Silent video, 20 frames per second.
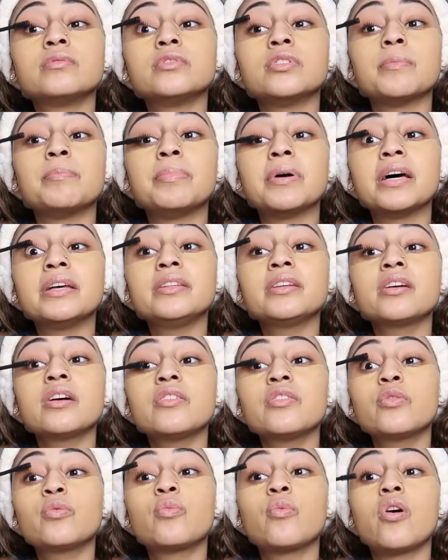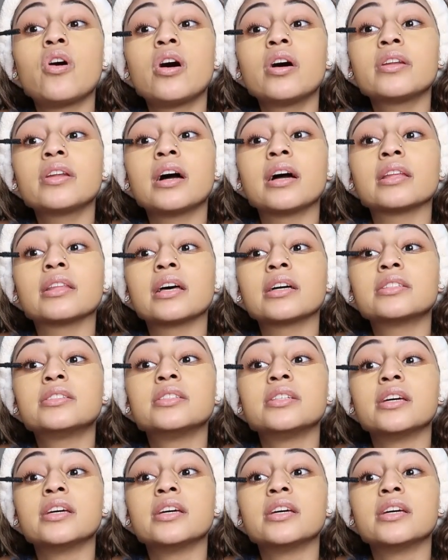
Depending on the wand, I like